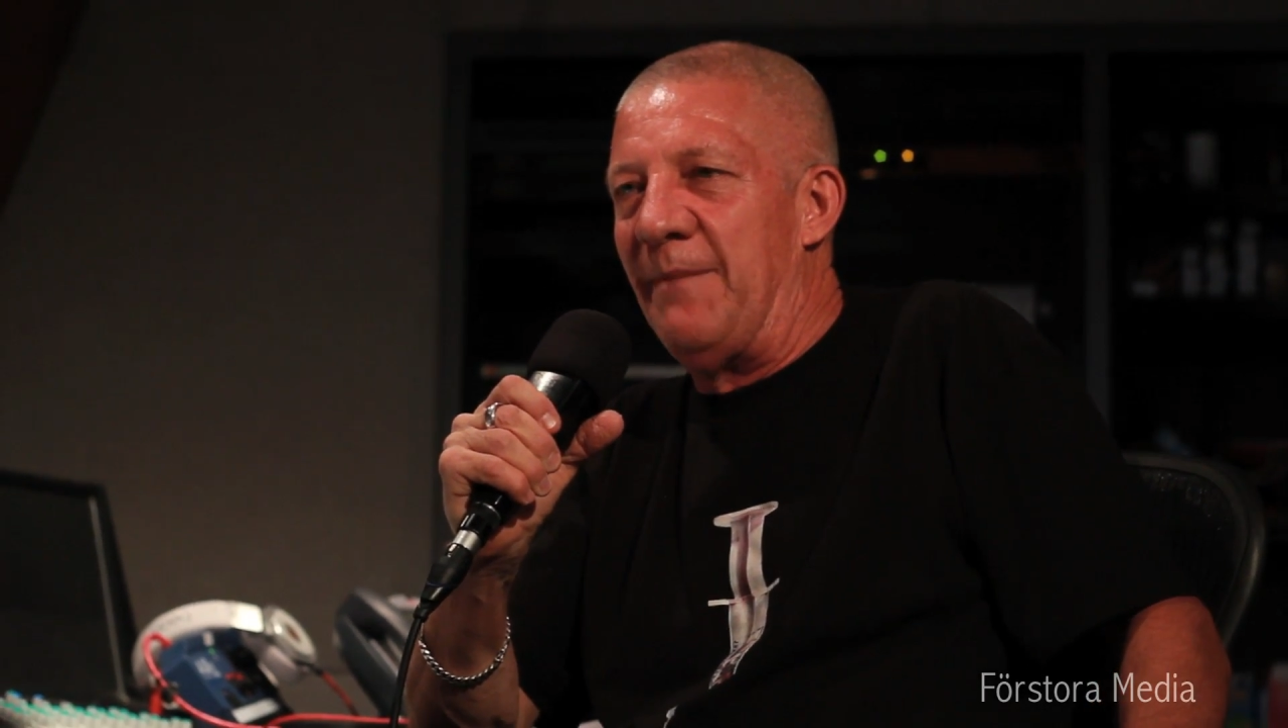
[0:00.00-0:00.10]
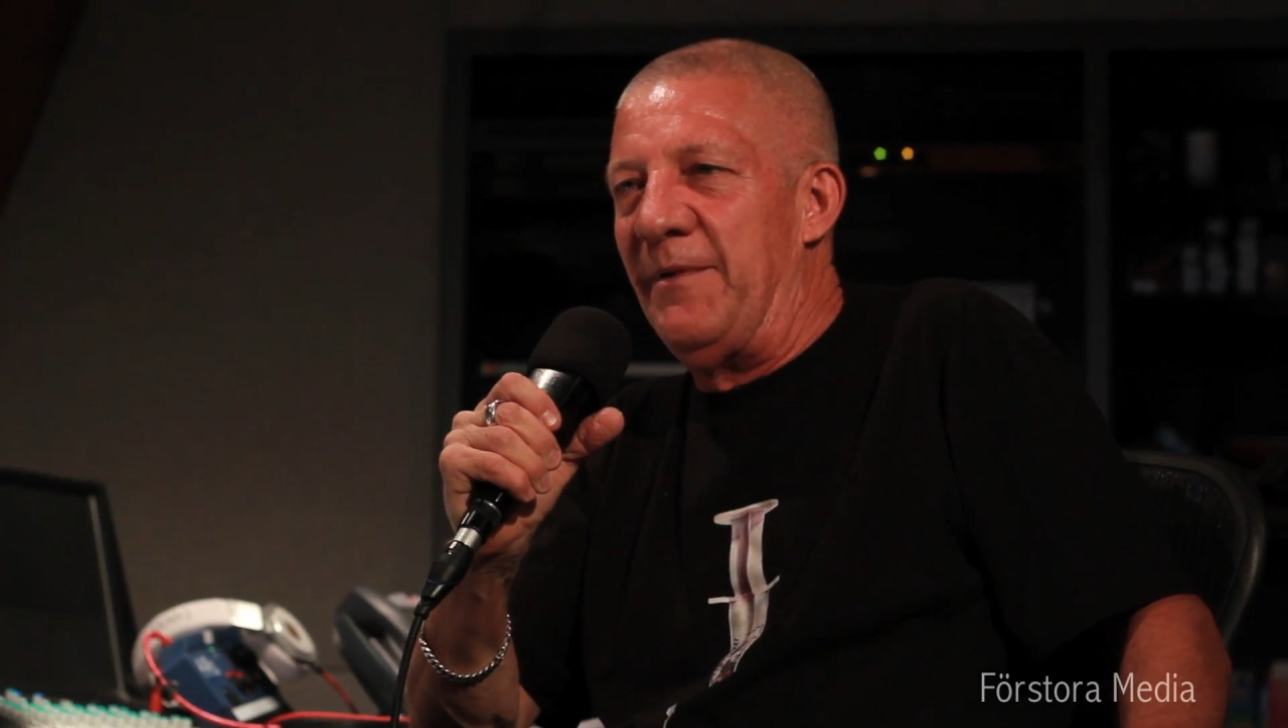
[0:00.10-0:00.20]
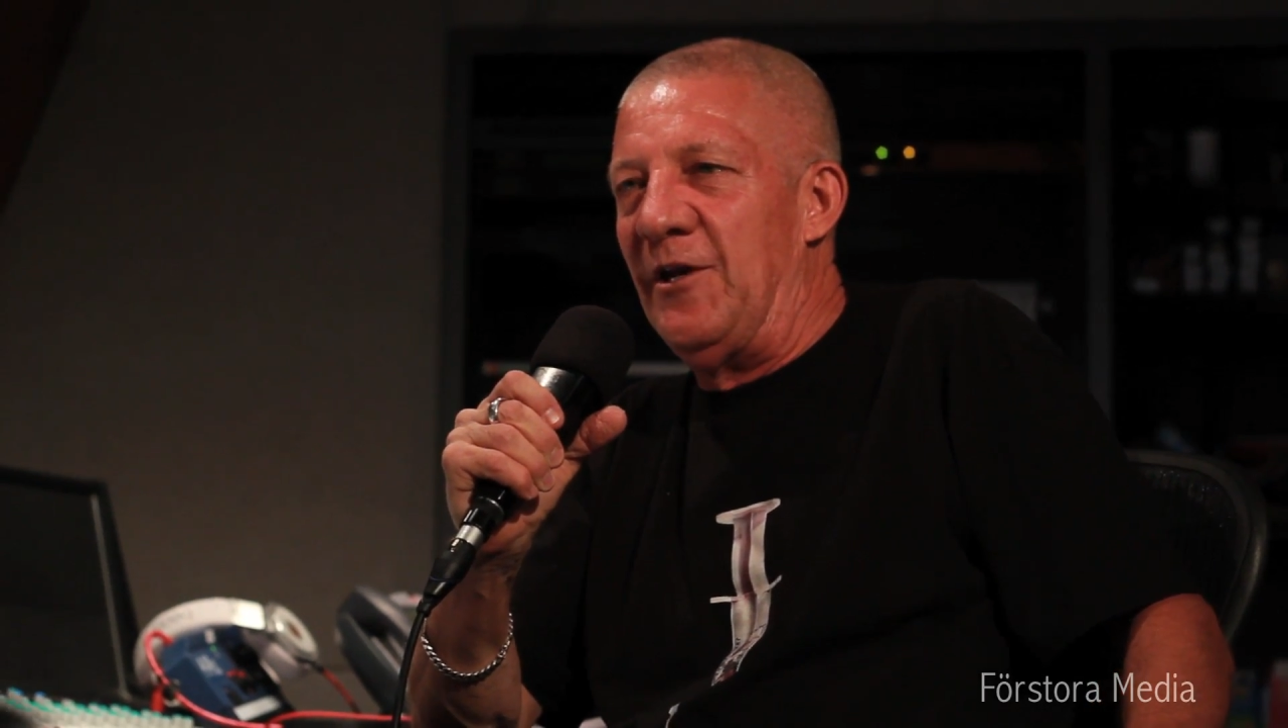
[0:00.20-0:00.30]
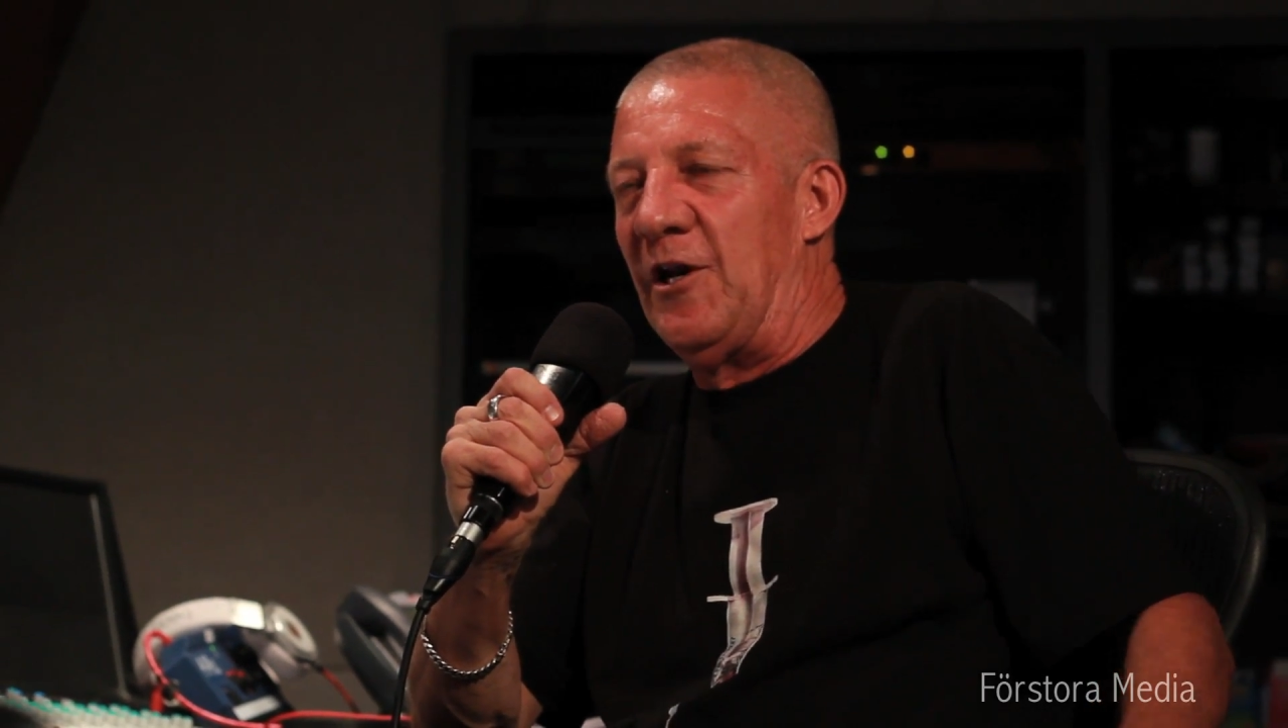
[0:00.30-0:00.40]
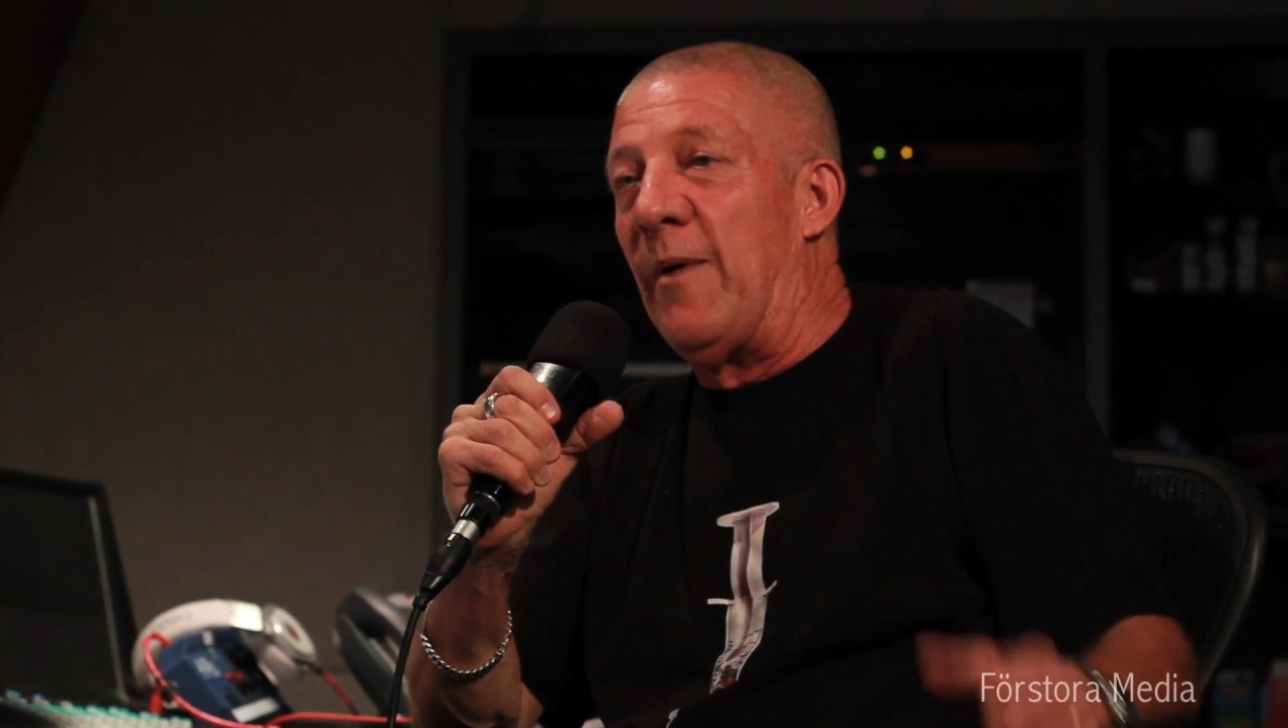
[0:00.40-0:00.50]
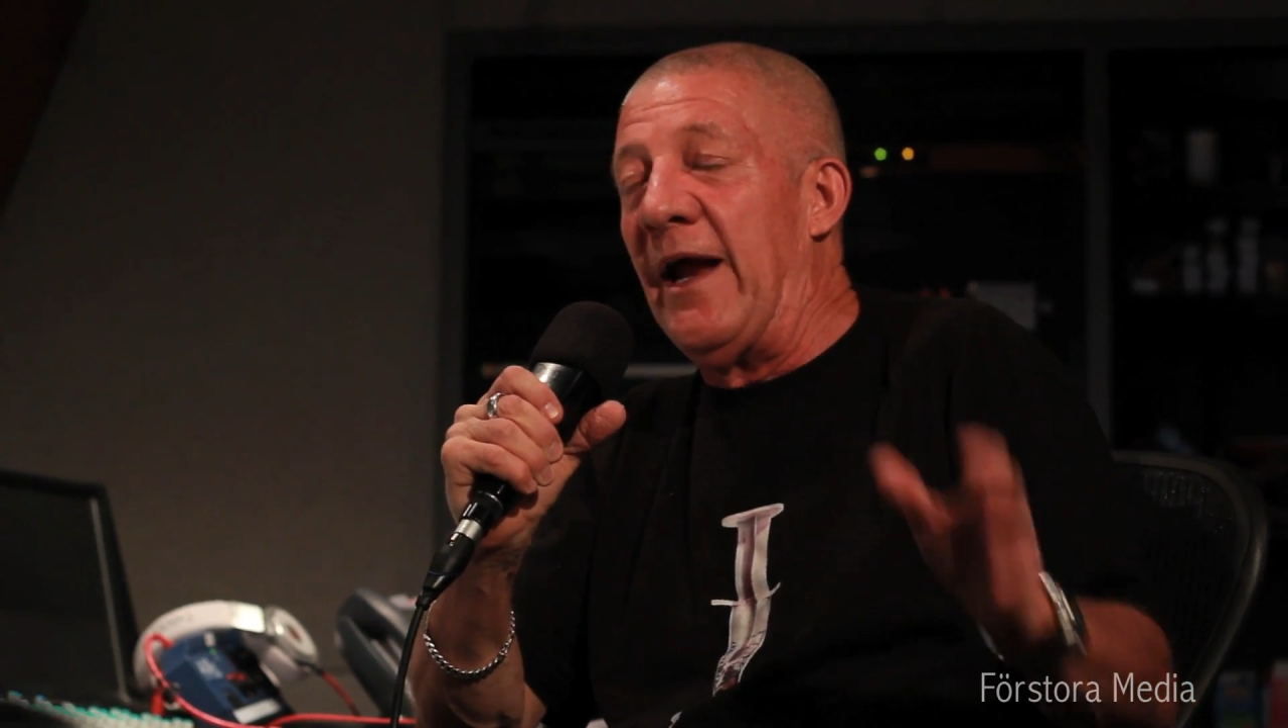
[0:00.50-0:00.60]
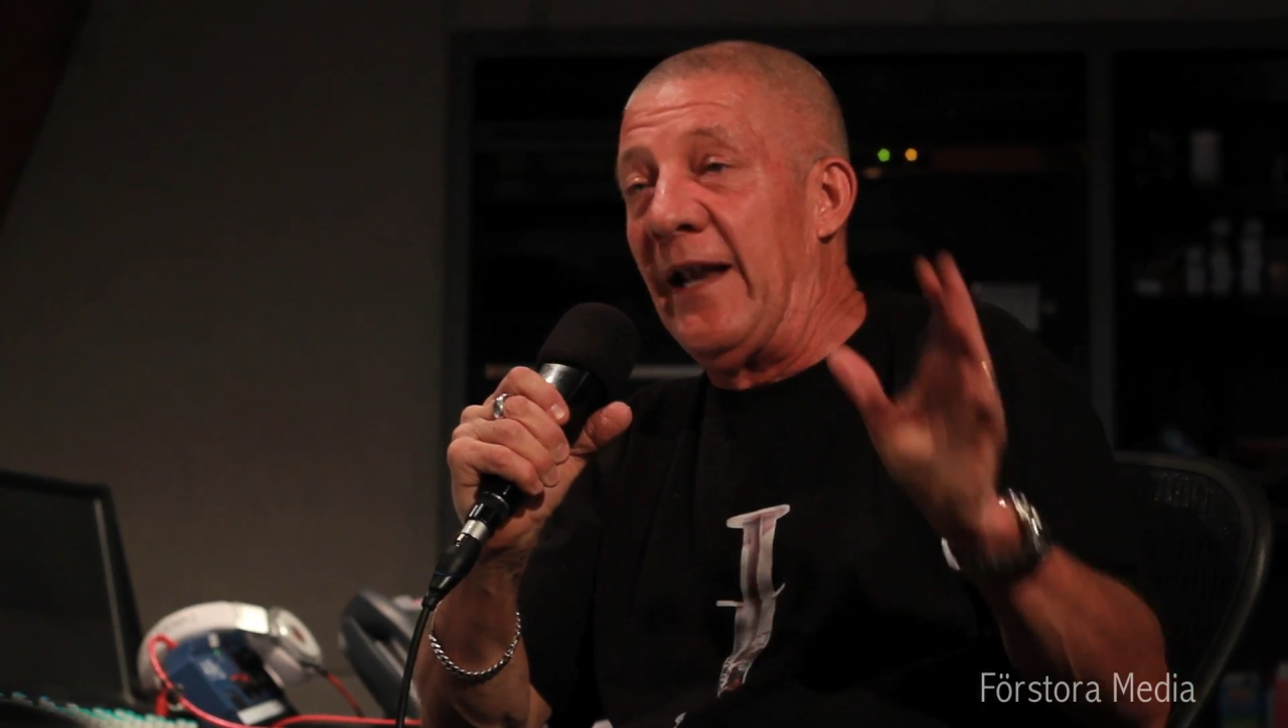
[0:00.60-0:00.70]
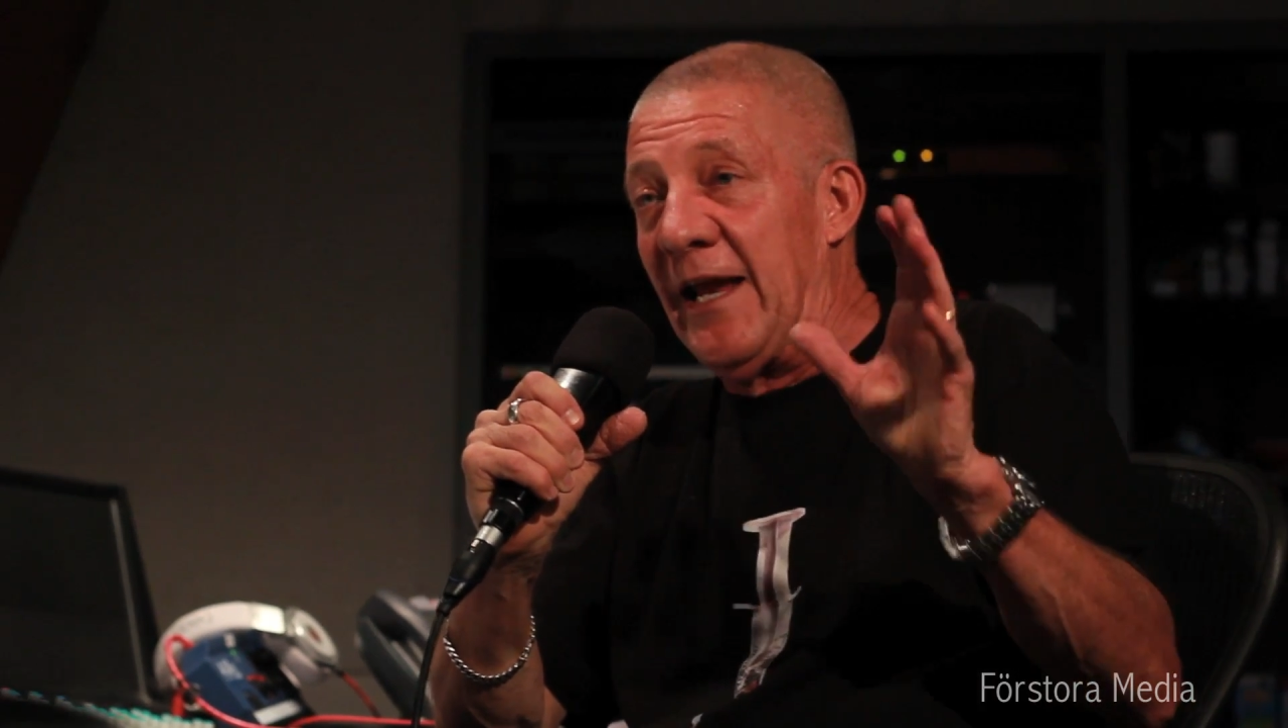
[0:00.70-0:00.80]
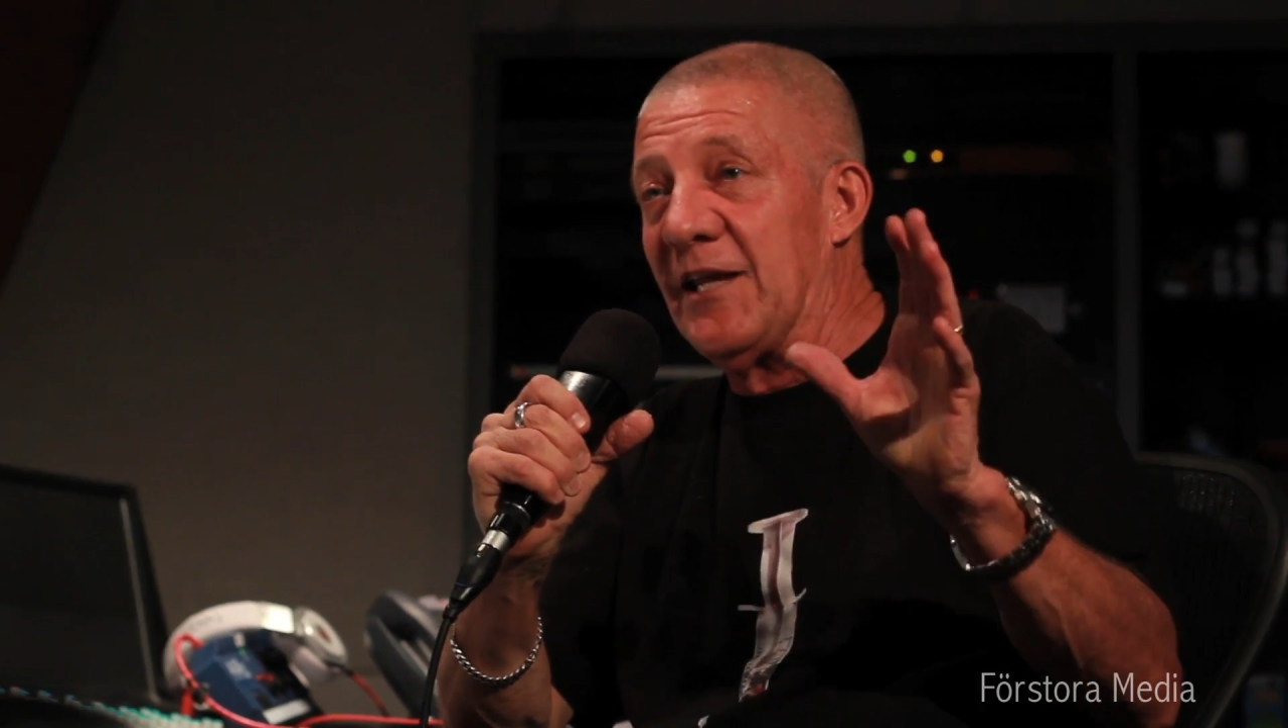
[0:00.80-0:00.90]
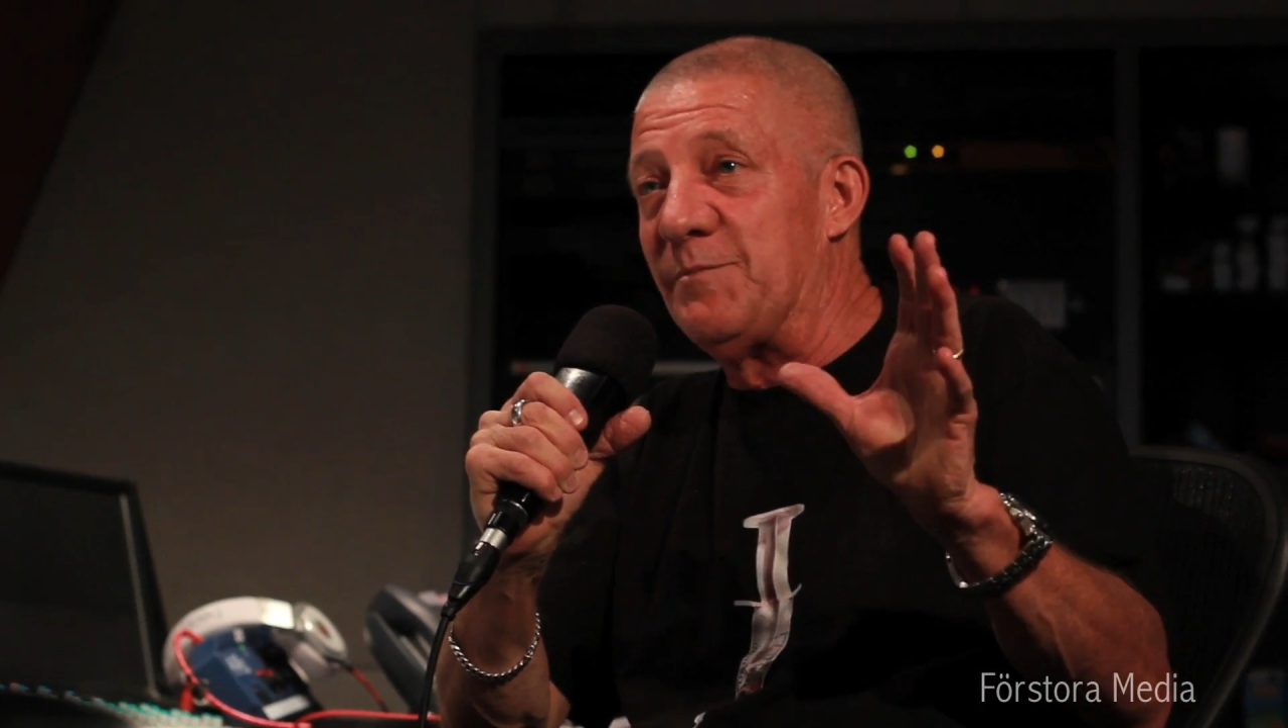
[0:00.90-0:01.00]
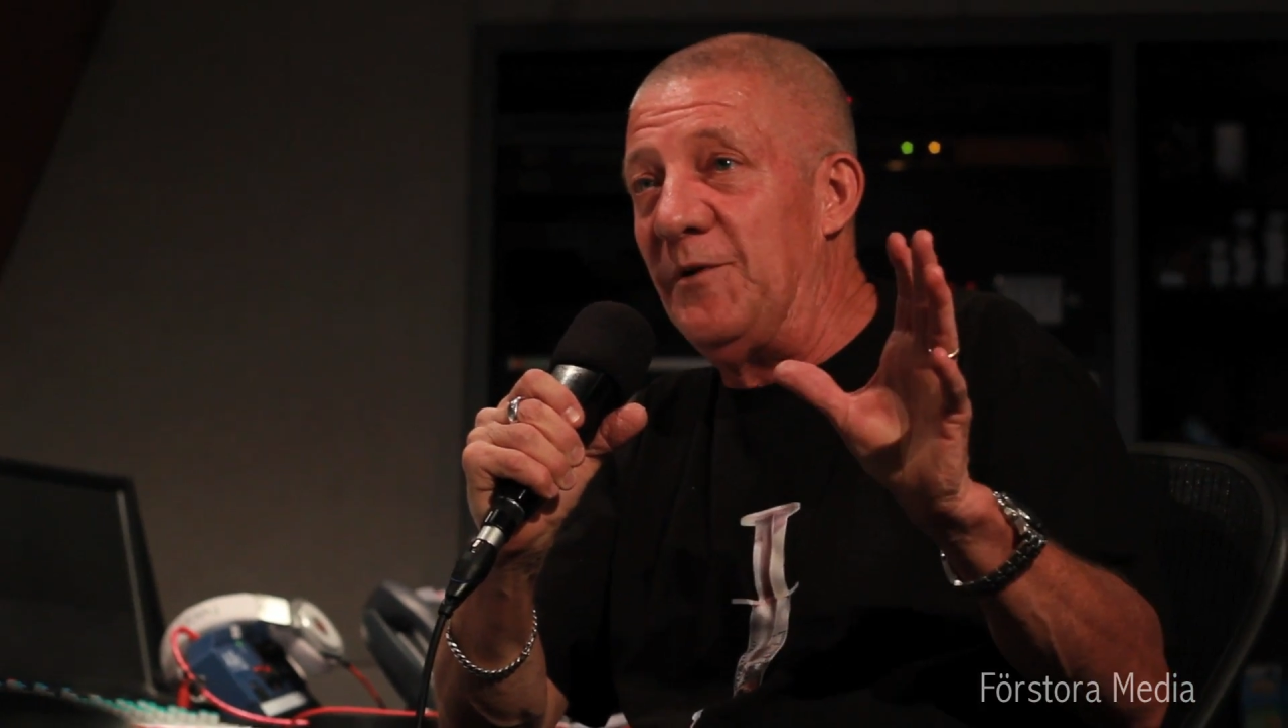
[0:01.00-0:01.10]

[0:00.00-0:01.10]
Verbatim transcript: you know I like his